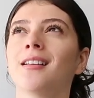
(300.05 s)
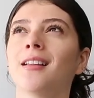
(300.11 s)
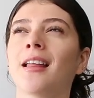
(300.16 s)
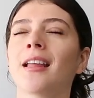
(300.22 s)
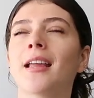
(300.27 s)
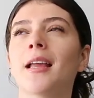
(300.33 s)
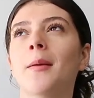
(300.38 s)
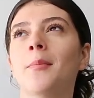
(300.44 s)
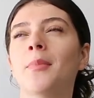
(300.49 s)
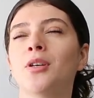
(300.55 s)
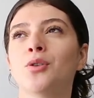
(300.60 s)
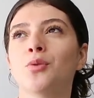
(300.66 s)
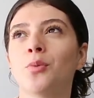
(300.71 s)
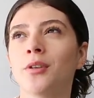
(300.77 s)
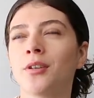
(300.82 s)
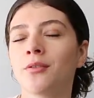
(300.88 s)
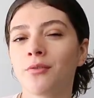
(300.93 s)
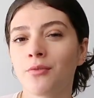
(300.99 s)
like in
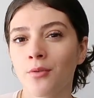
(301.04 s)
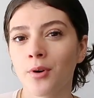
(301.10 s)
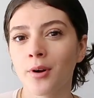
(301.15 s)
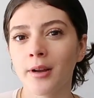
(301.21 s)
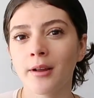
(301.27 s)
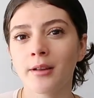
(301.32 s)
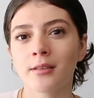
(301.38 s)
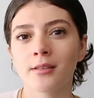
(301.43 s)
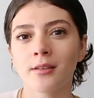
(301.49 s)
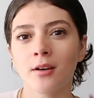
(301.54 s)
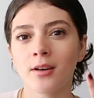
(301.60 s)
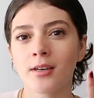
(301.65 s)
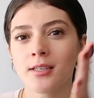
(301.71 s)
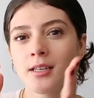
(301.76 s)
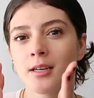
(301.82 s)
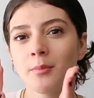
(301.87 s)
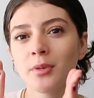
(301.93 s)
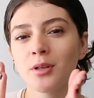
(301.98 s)
between form it's
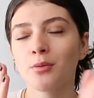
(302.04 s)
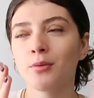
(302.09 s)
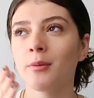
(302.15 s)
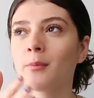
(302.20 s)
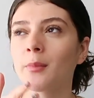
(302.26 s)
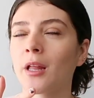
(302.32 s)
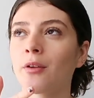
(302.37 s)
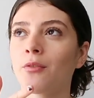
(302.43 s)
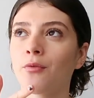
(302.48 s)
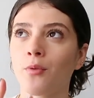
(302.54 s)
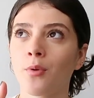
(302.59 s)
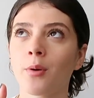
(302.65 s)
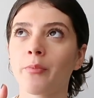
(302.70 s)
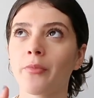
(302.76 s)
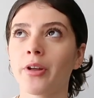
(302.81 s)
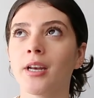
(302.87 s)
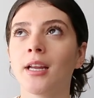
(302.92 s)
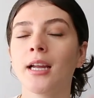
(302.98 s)
honestly in between like
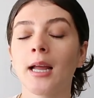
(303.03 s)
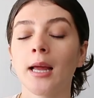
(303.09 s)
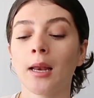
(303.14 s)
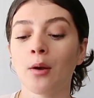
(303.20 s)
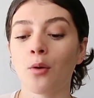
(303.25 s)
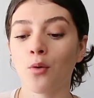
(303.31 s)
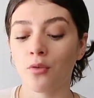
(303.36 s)
form-fitting and